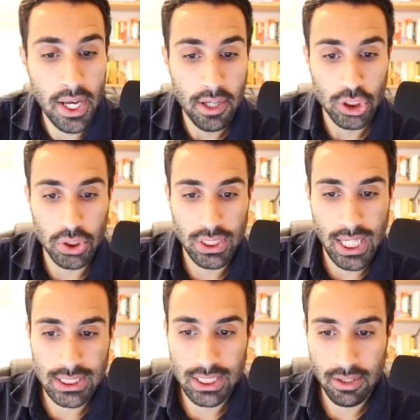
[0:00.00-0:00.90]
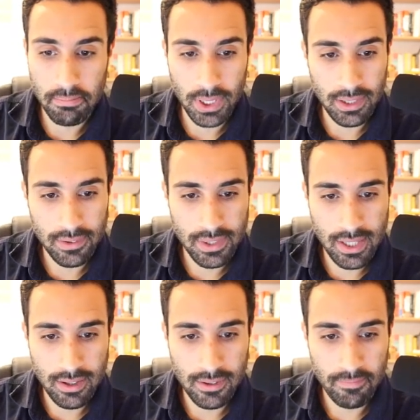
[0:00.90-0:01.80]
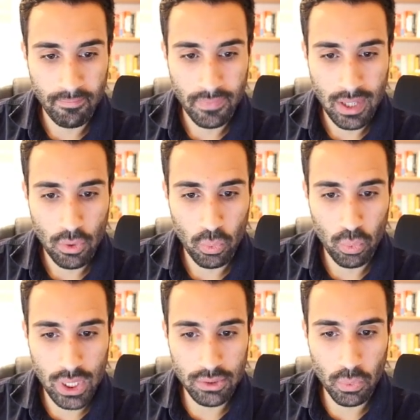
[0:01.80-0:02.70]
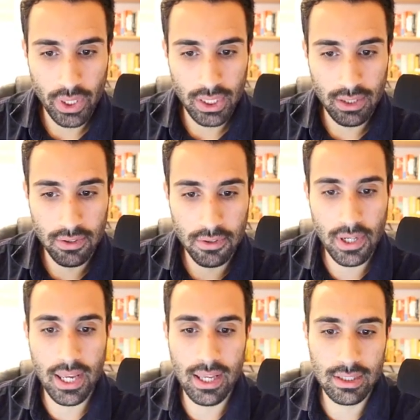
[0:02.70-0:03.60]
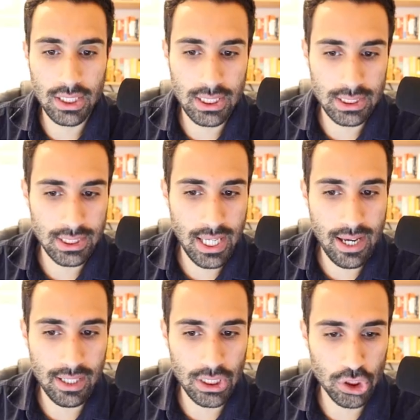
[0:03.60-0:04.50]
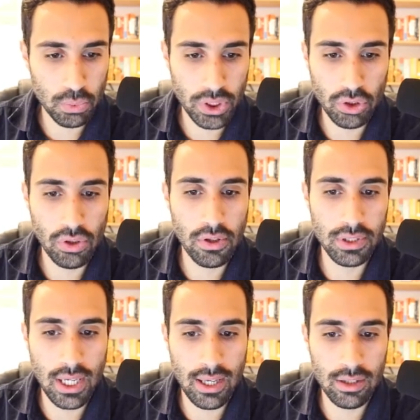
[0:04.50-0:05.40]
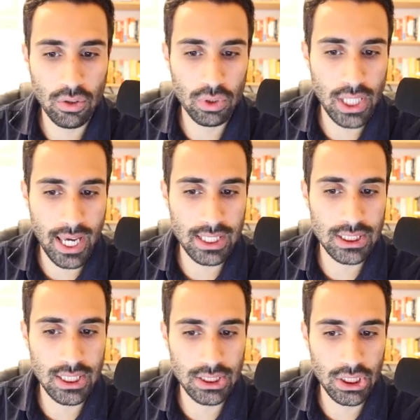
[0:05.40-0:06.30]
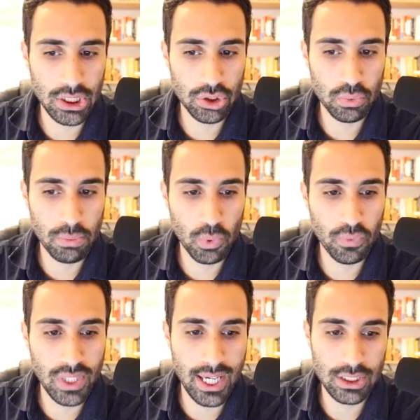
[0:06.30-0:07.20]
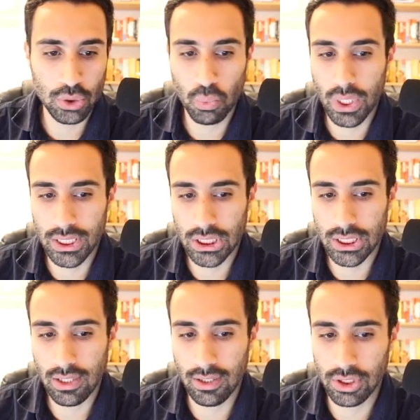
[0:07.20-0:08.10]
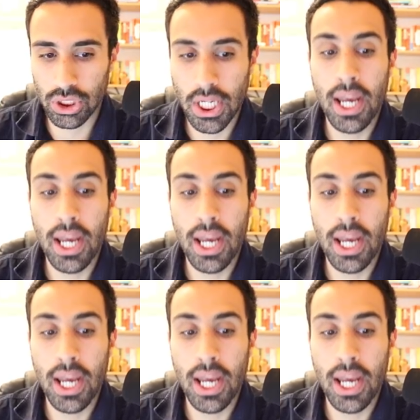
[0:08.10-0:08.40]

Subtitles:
So that's going to be the one right here, and that is returned, and the excess is removed as waste sludge.